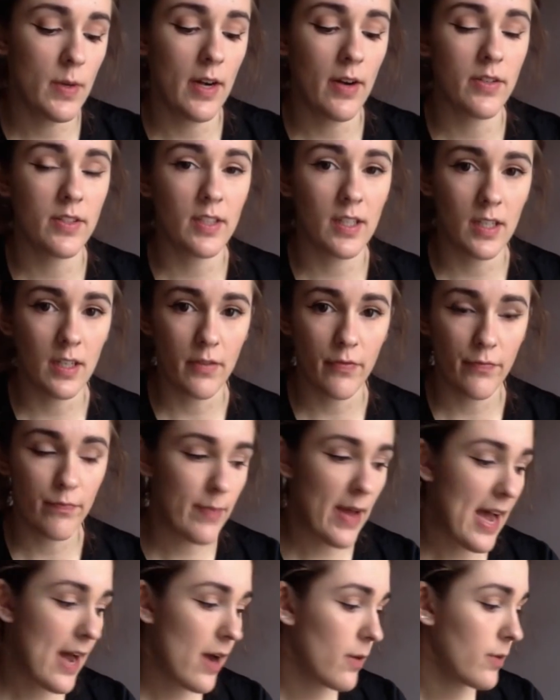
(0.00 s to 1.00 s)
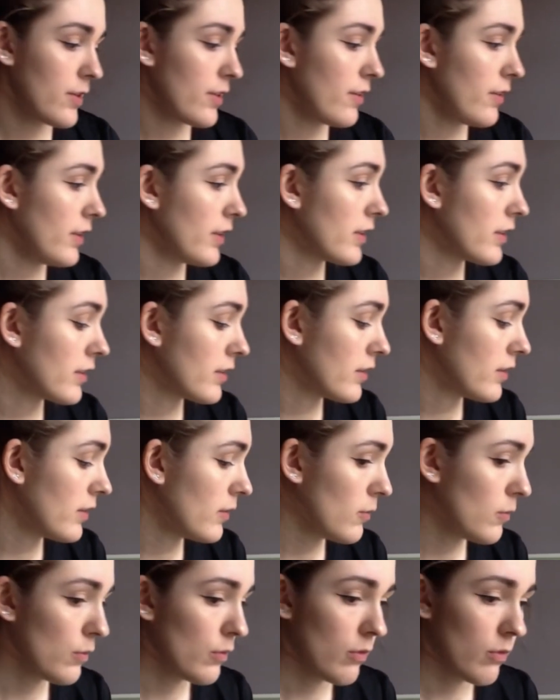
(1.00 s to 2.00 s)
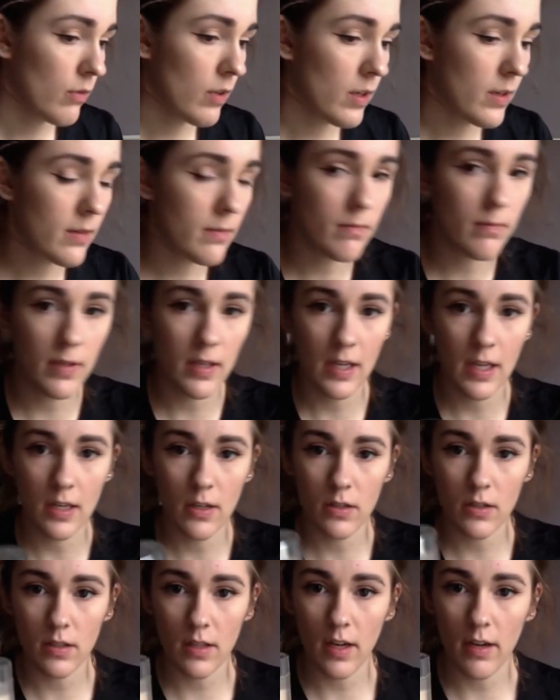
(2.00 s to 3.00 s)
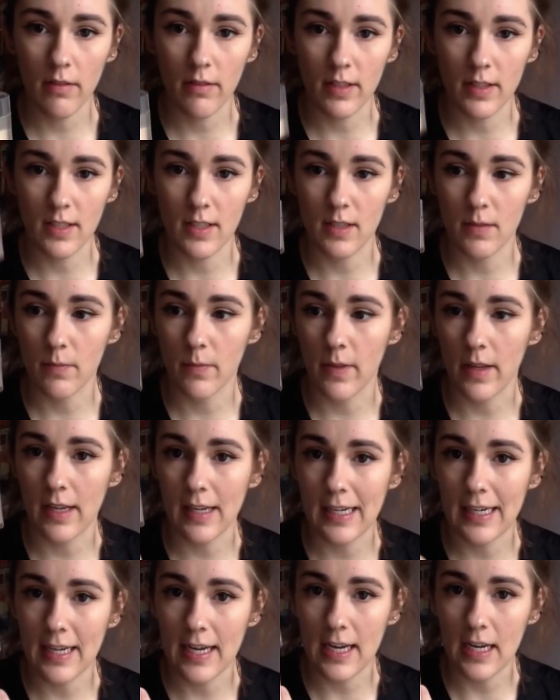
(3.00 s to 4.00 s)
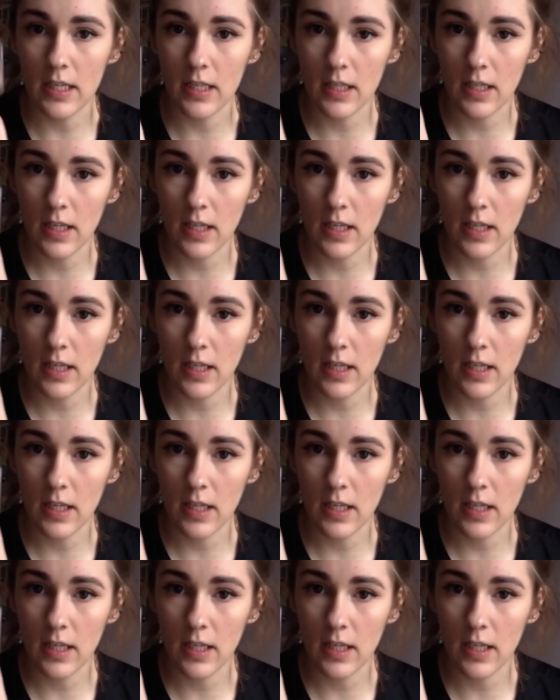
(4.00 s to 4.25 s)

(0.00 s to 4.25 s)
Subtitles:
now just gonna powder and be needed to go. And this is from the Clinique